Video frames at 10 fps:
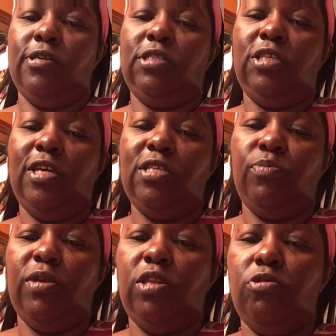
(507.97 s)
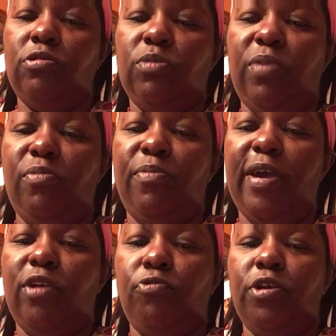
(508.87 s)
Today's menu is baby
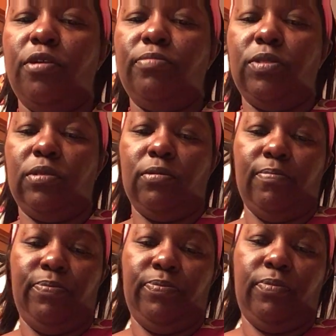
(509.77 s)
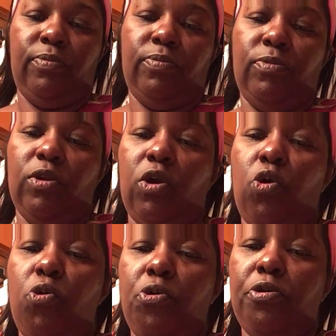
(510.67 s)
back ribs,
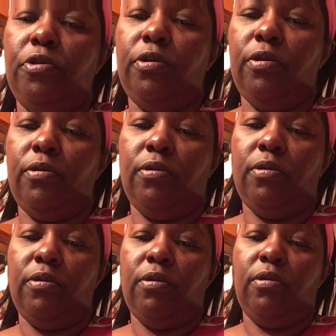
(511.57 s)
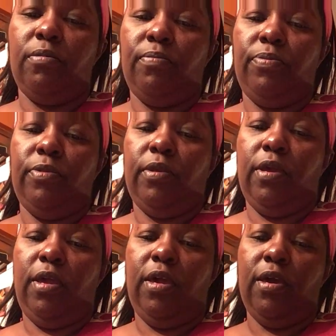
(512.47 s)
corn,
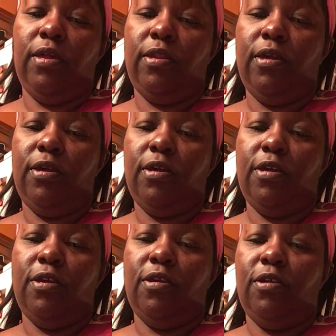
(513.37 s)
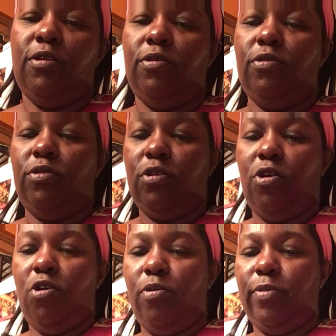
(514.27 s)
and they
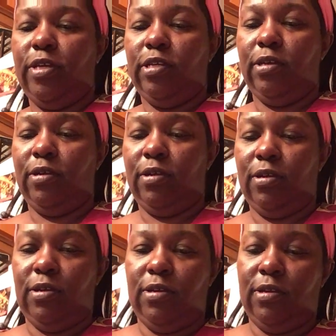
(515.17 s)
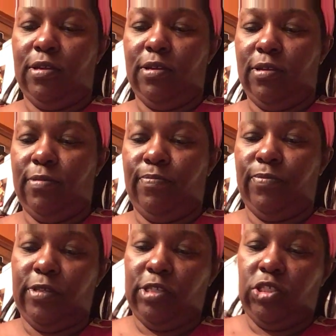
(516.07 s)
call me
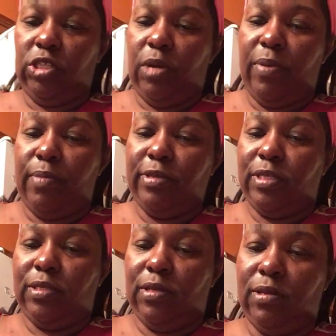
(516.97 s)
Sugar Mama's